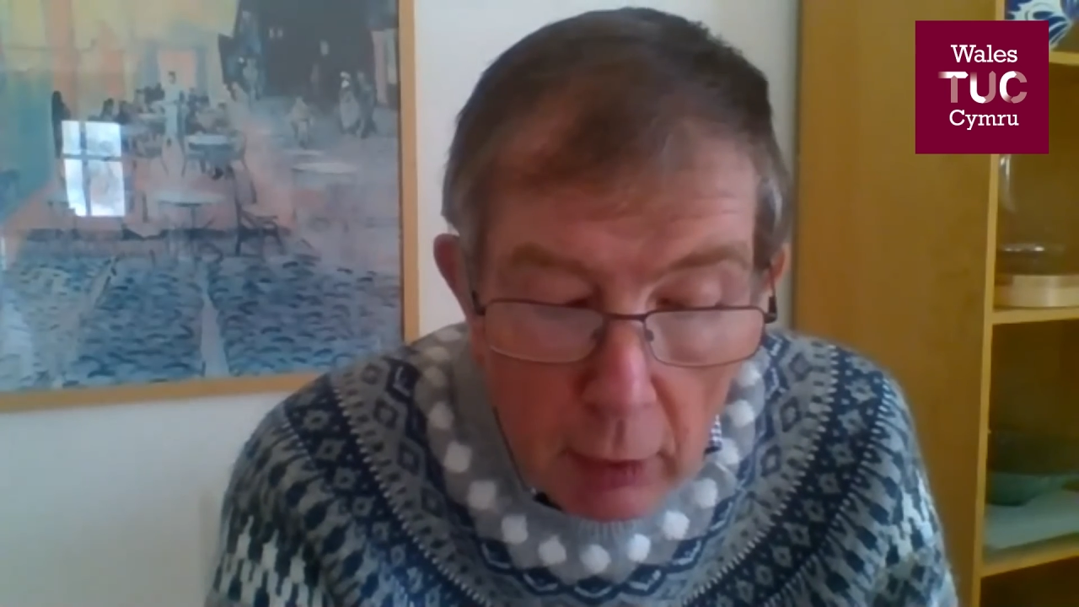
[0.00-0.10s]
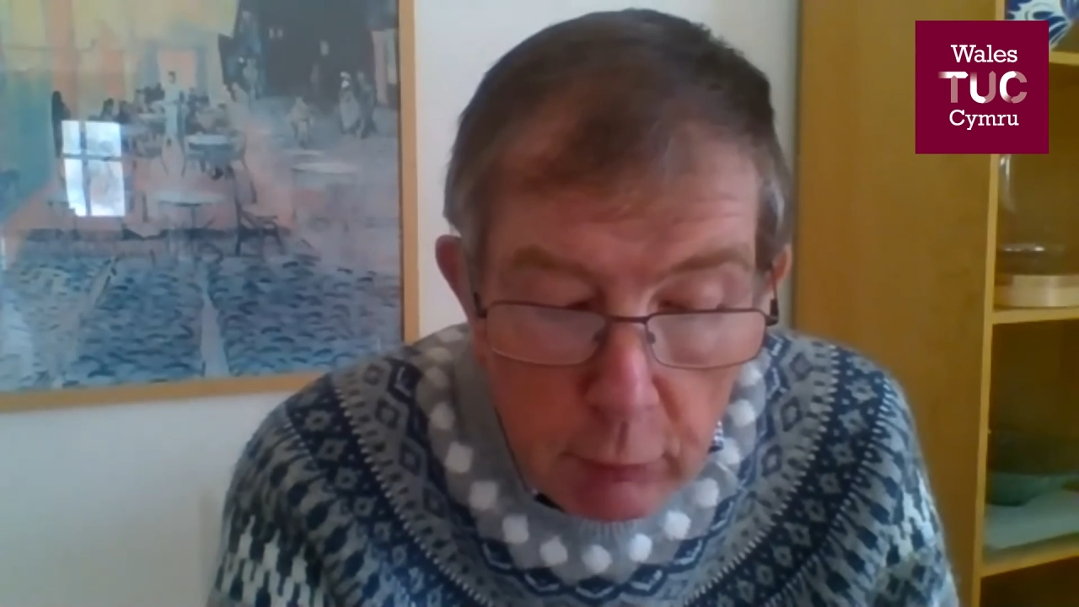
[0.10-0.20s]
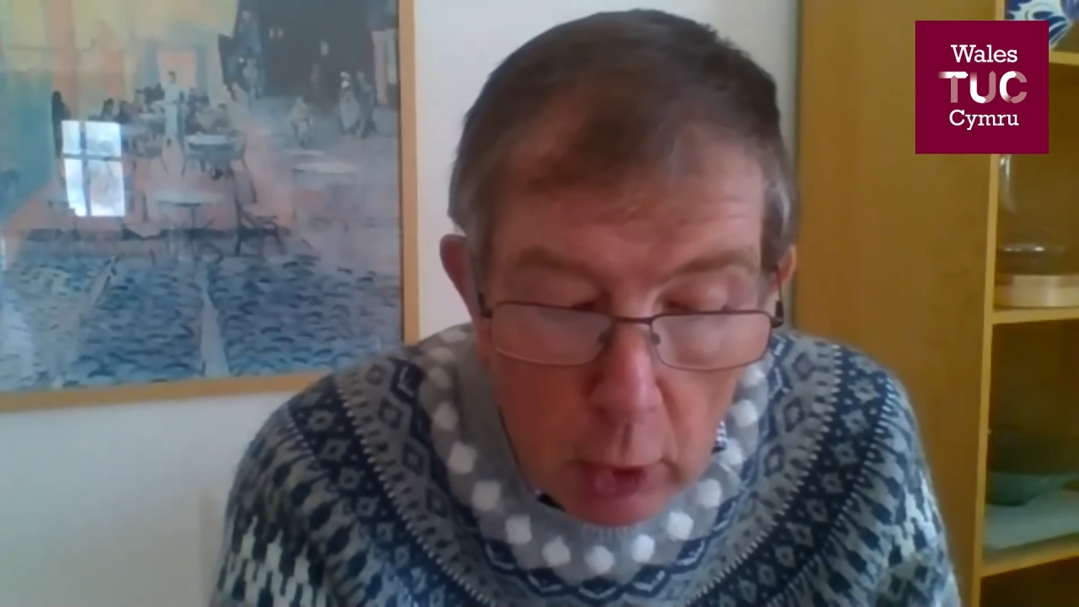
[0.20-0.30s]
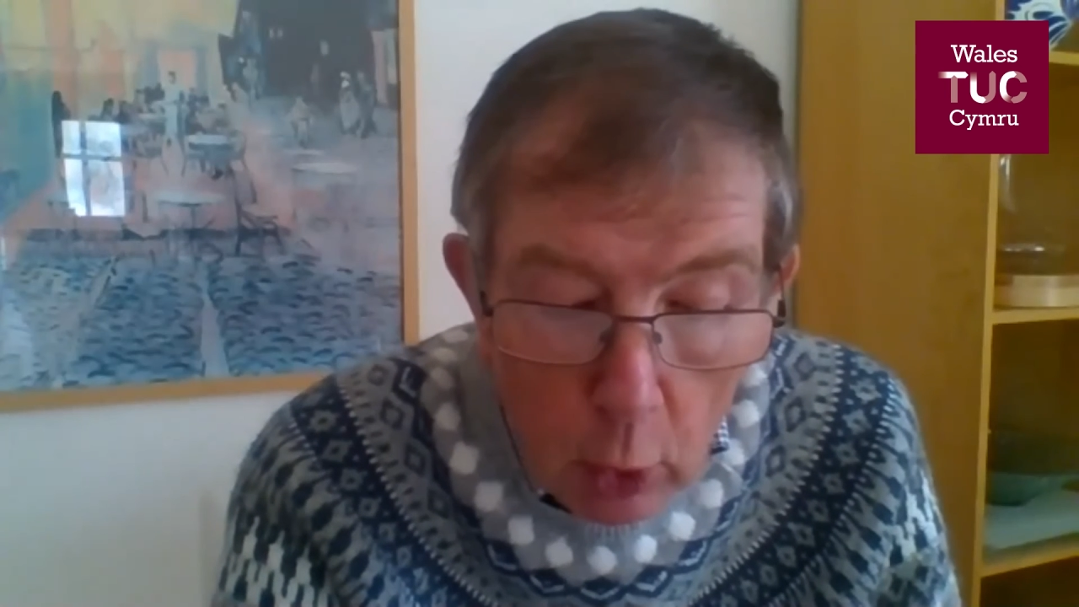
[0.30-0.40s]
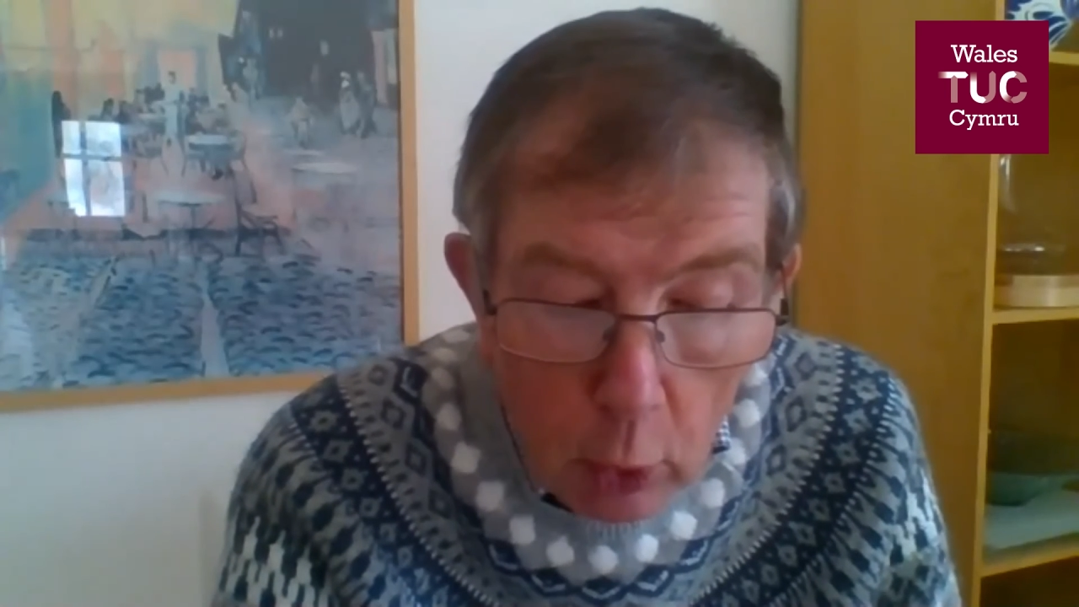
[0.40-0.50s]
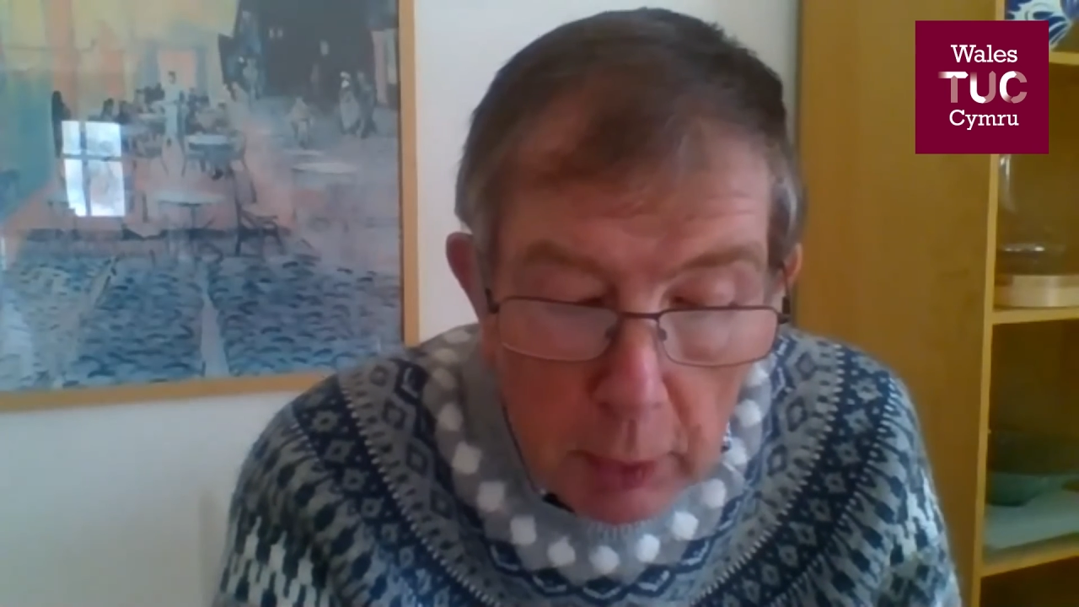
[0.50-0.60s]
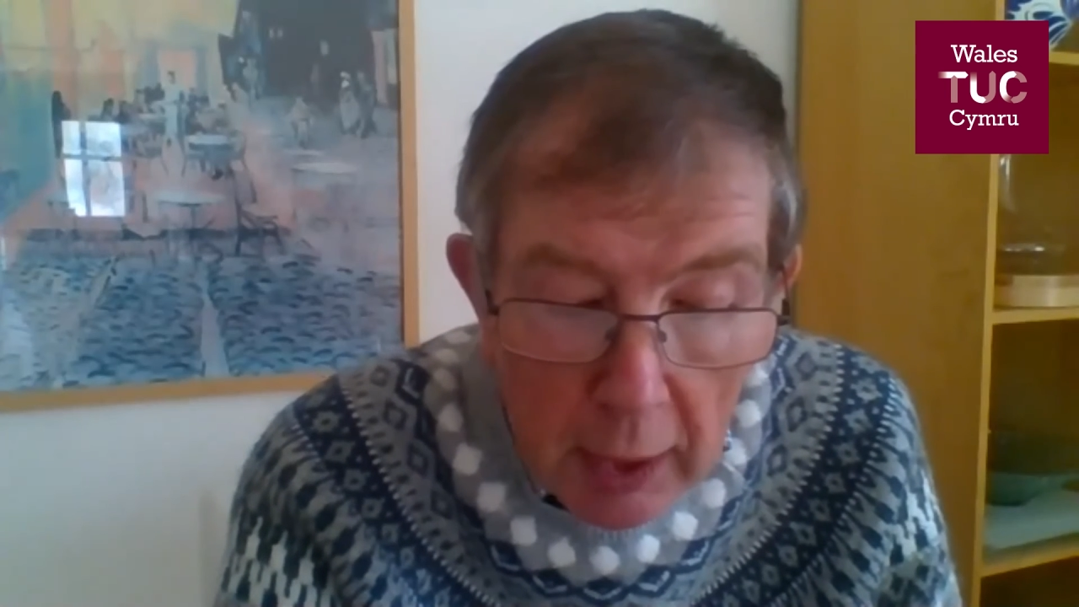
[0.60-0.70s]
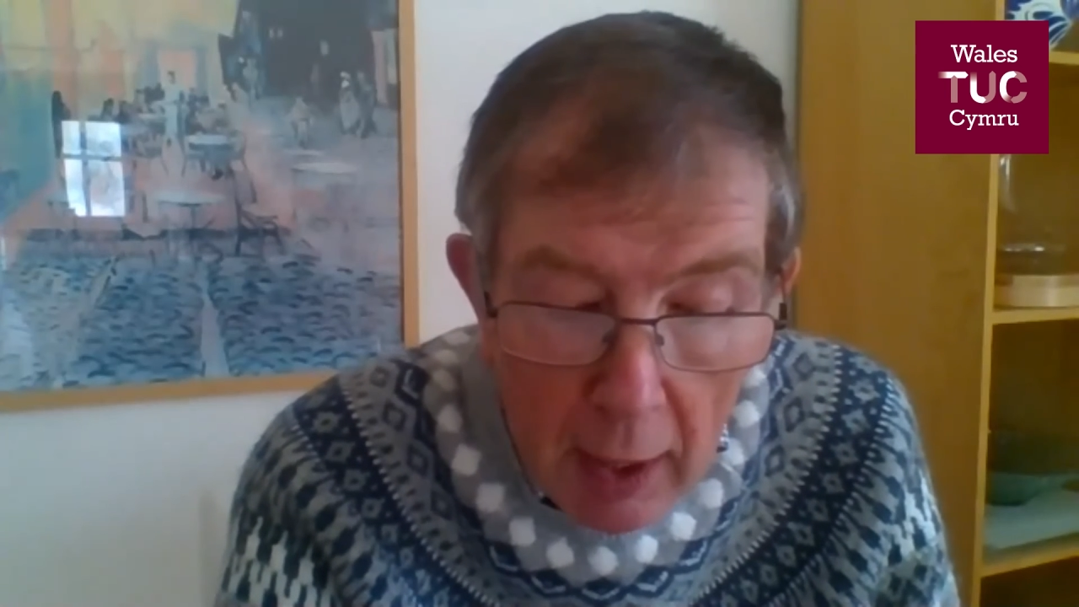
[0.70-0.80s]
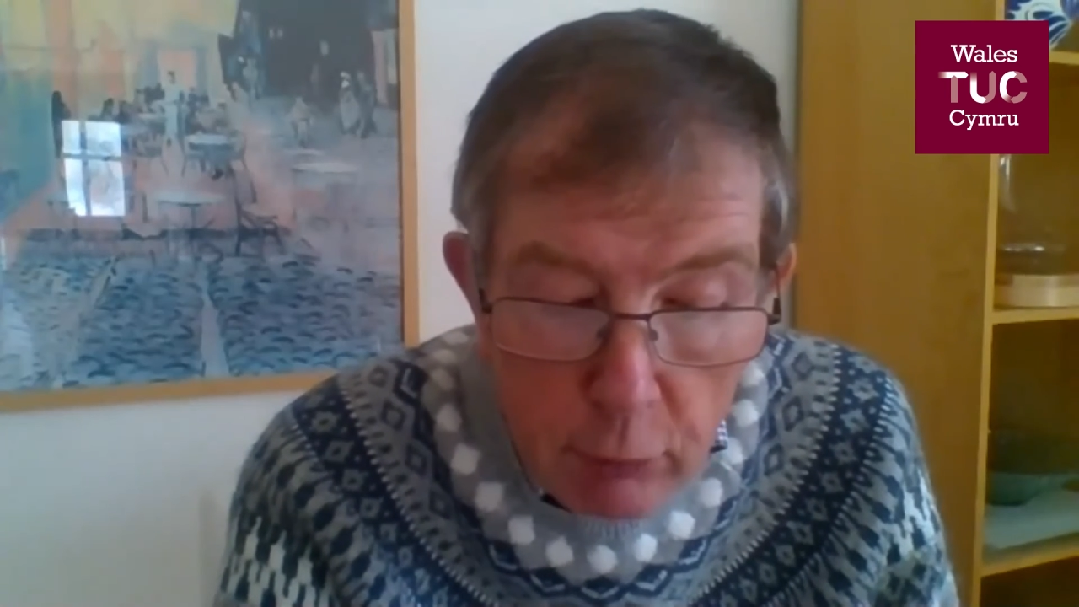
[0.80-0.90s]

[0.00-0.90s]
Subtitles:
of the global